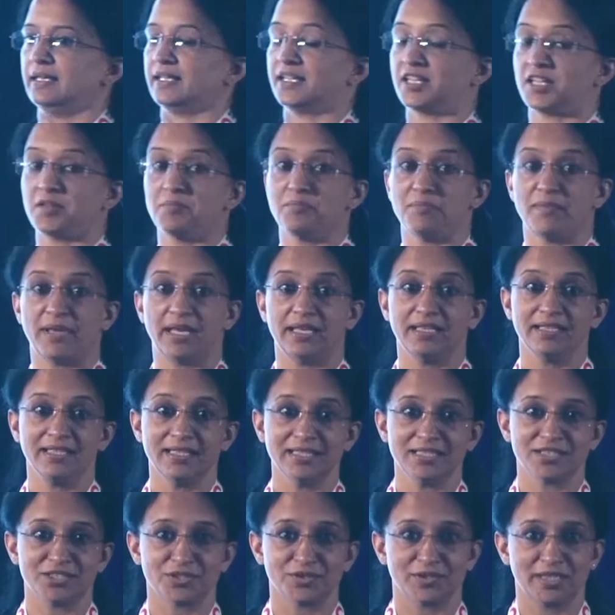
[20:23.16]

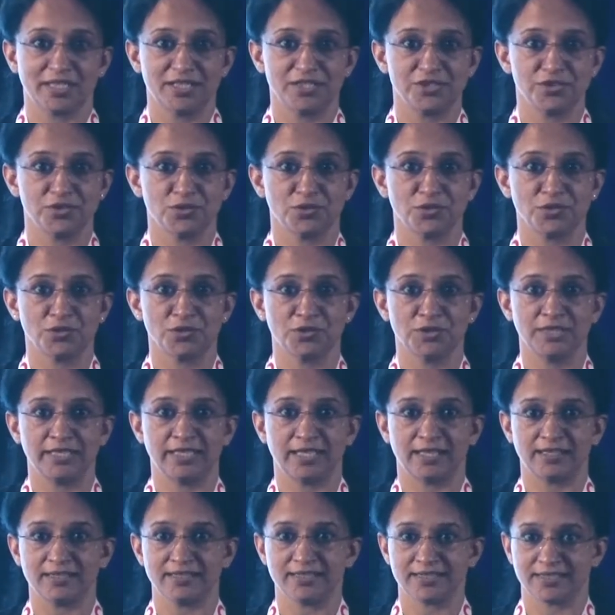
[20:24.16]
commented so that you don't know the
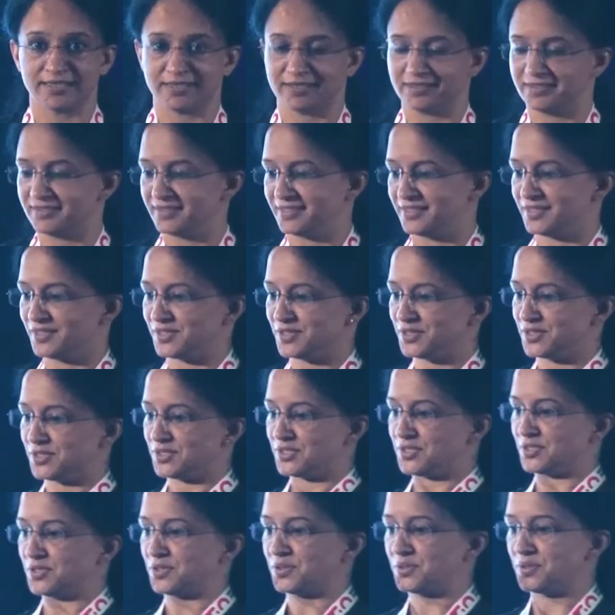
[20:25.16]
answer.
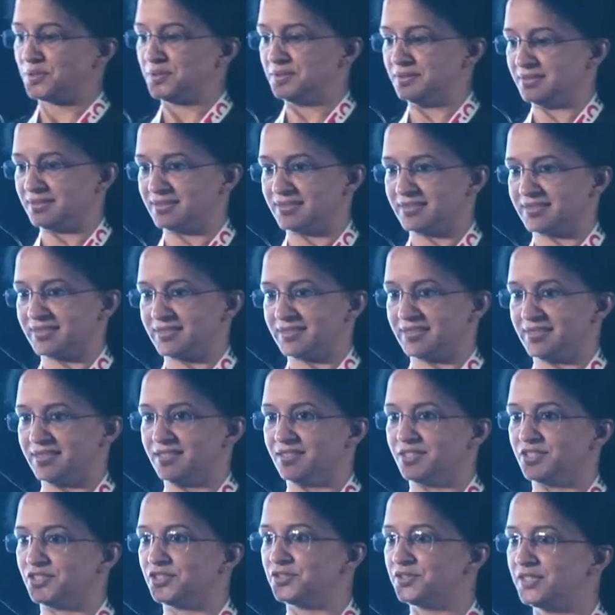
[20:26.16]
So,
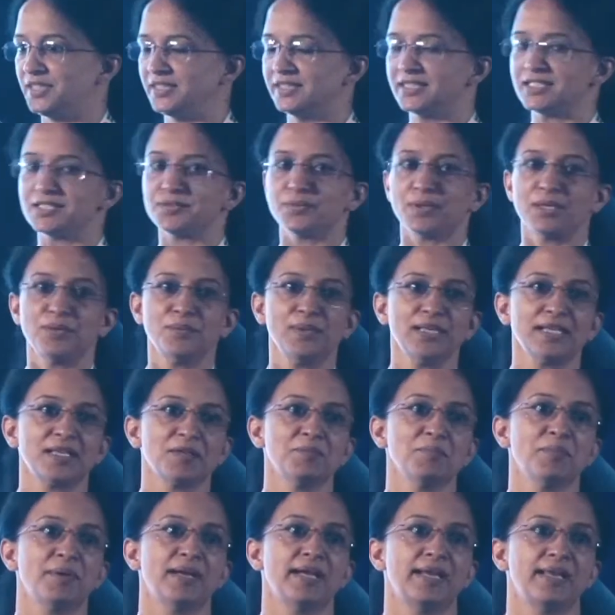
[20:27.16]
do you think this one will
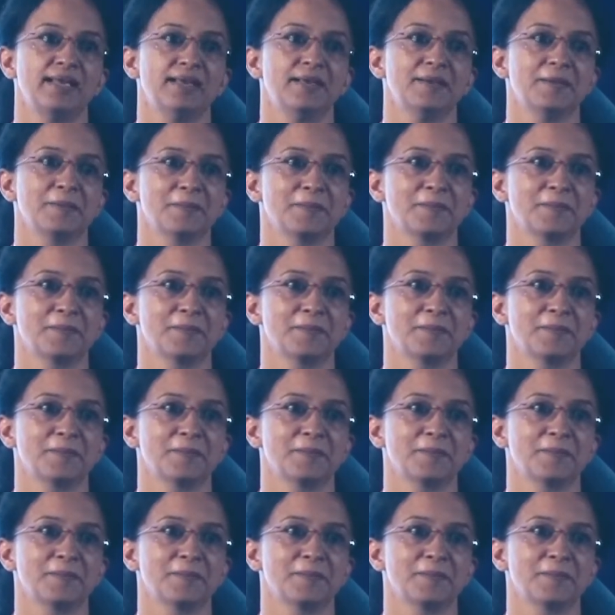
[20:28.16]
compile?